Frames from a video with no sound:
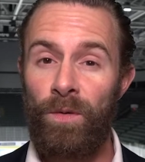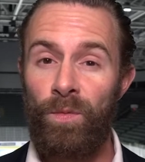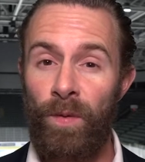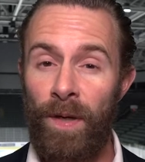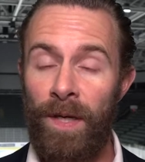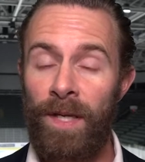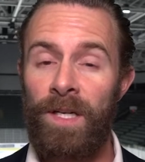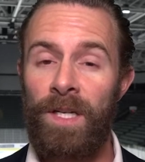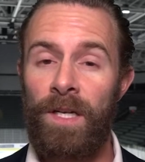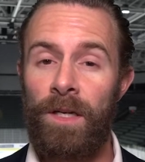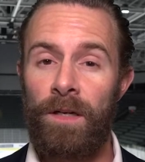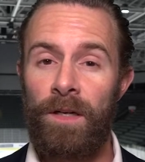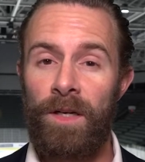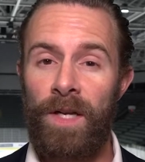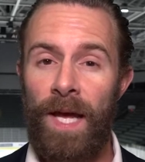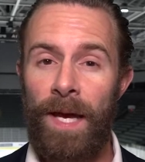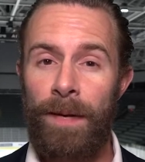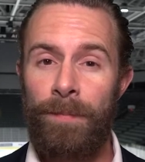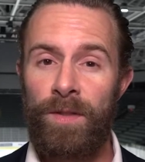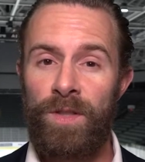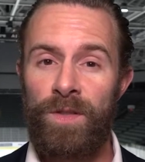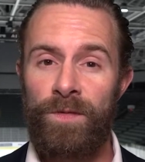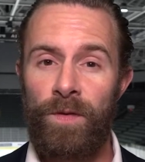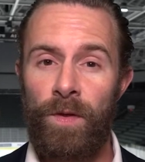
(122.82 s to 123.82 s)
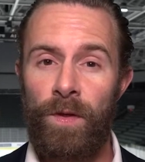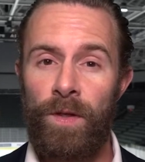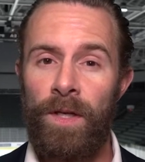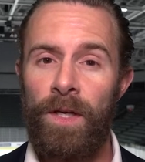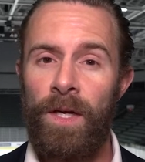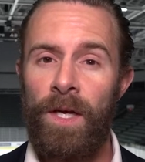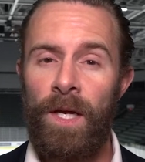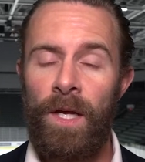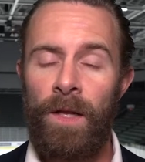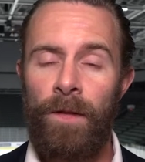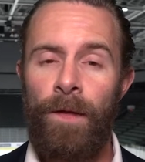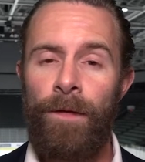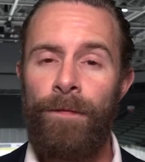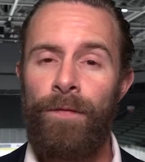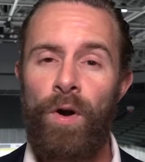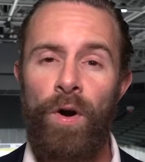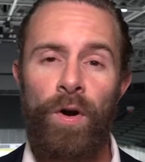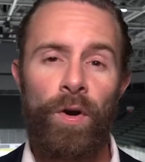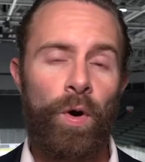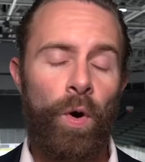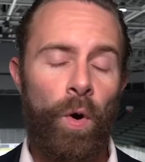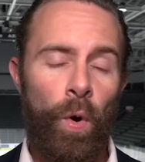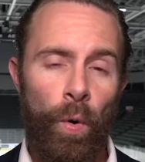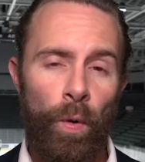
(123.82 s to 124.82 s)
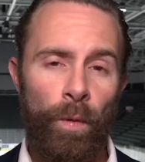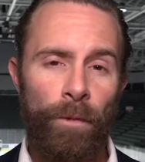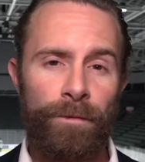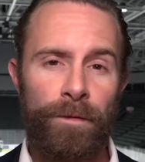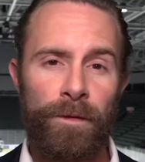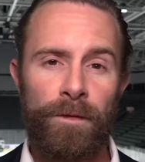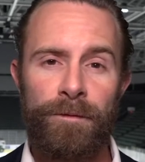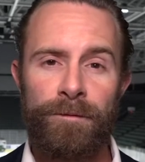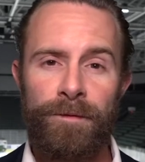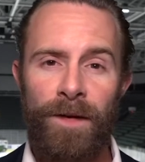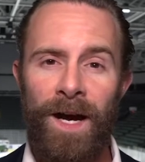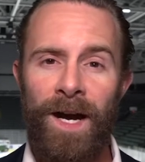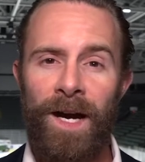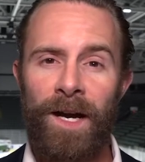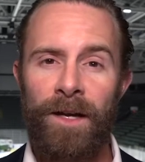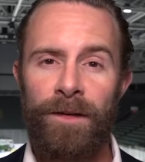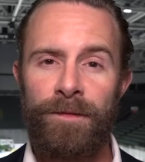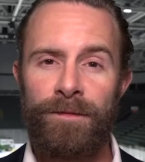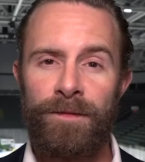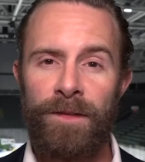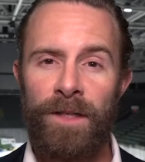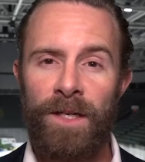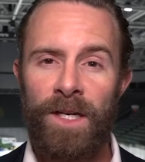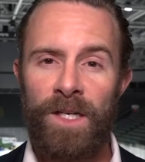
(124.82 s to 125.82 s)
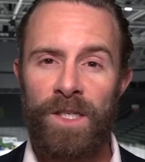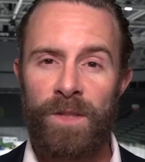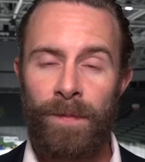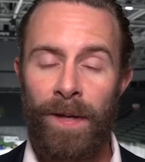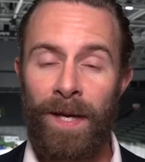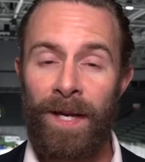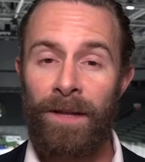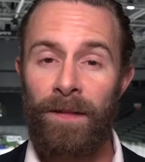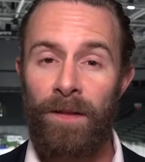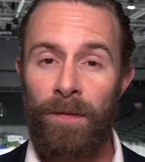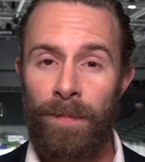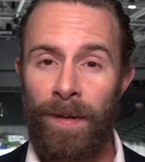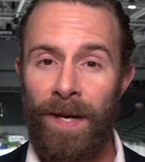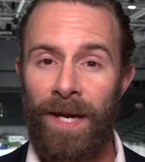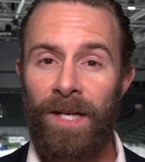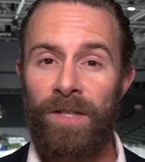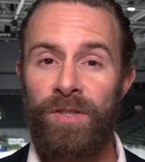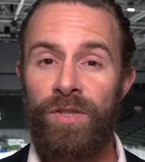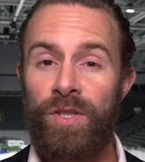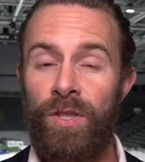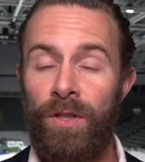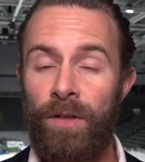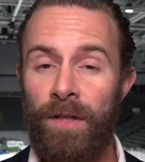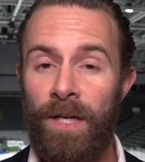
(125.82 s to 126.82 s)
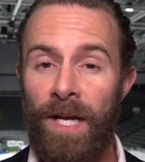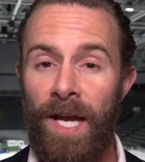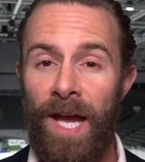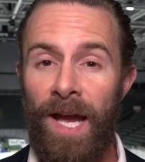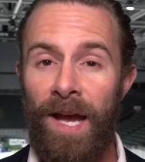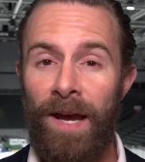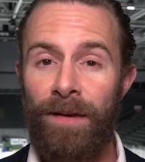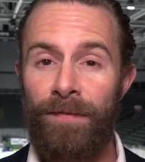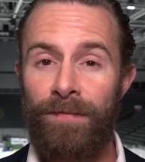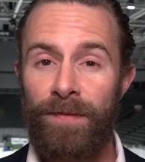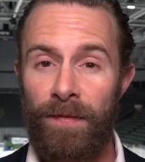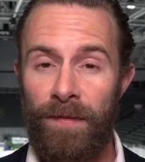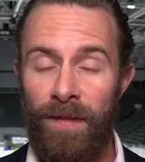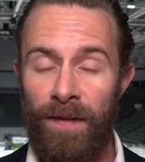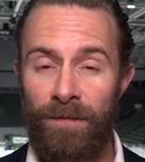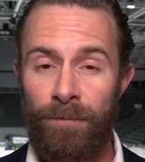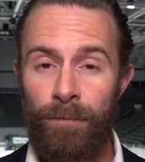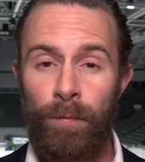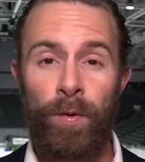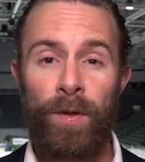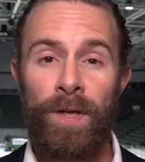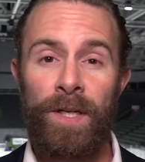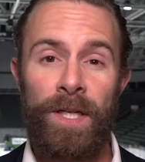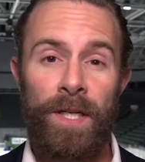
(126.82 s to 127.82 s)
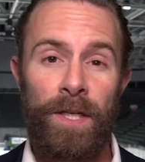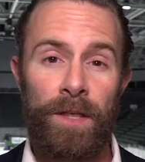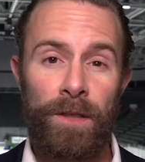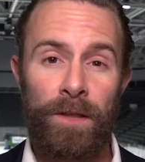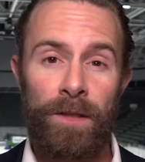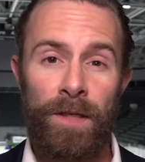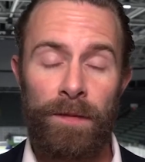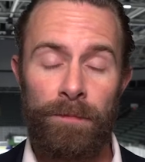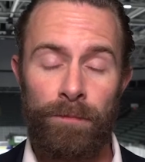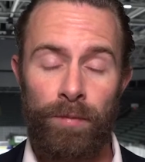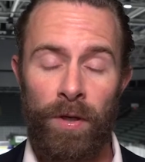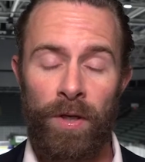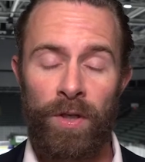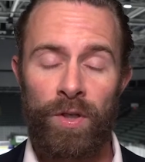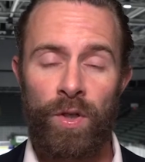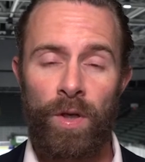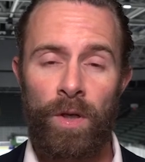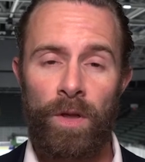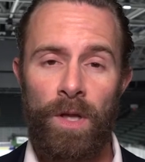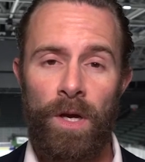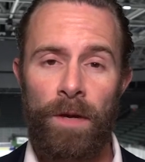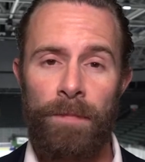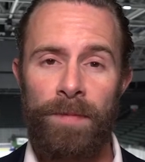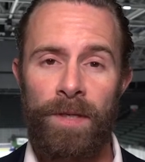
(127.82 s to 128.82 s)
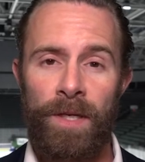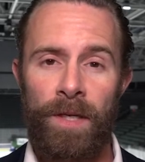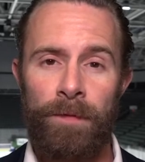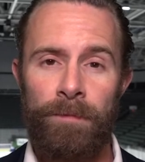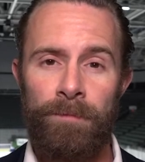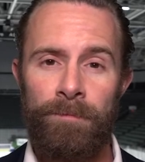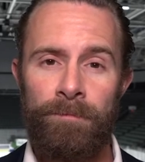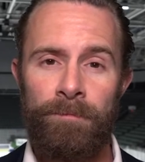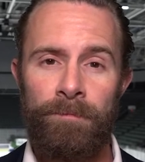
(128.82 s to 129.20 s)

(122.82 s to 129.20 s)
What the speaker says: win here in Abbotsford. They've gone 0-5 spanning the past year and a half that they've played here in British Columbia.